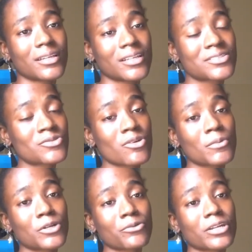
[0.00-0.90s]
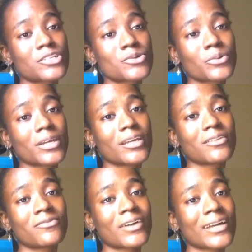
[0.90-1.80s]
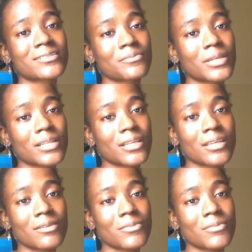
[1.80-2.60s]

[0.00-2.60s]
it's normally rich with vitamin E,